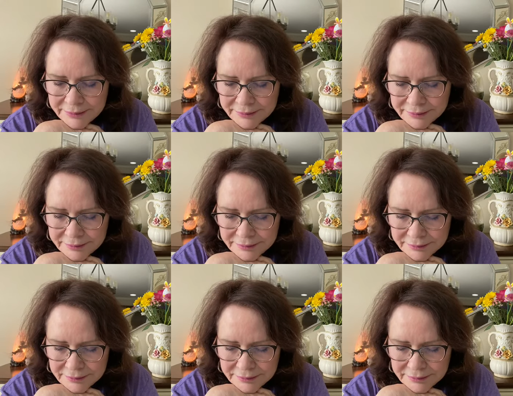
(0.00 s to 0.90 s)

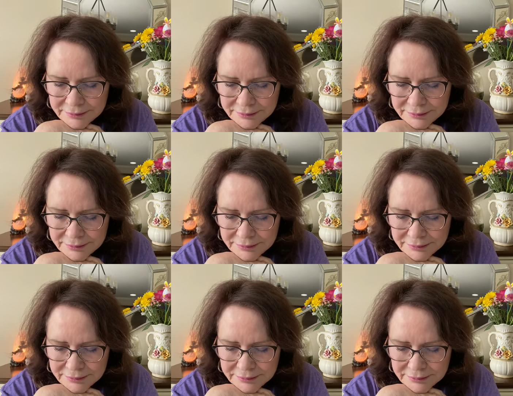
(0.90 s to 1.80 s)

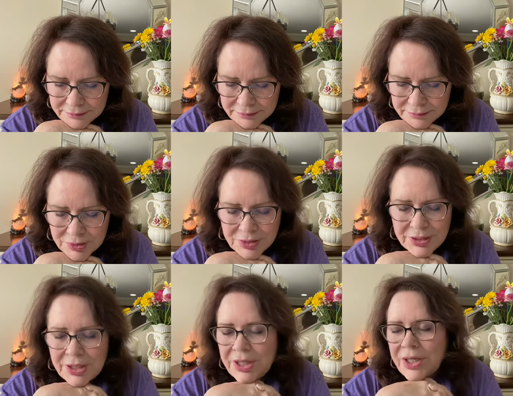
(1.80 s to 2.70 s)

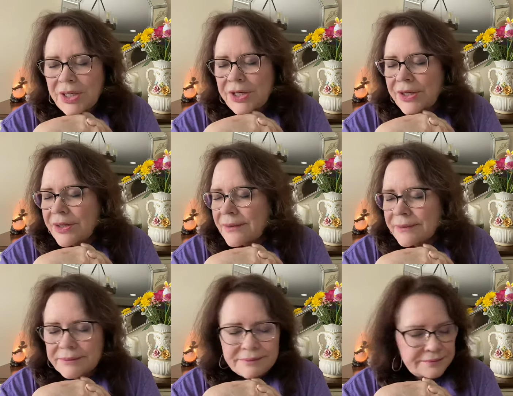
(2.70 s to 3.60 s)

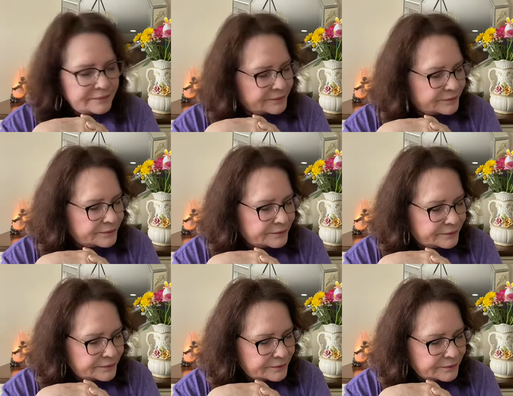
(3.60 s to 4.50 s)

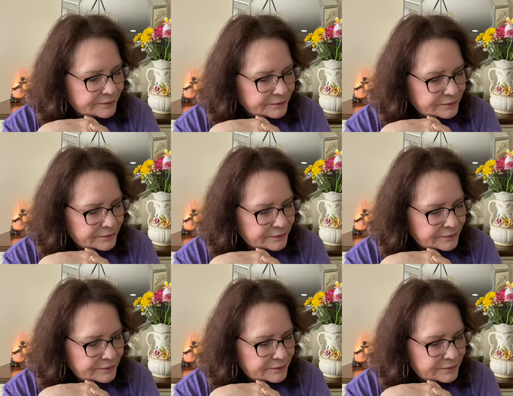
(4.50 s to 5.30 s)
No one is speaking in this clip.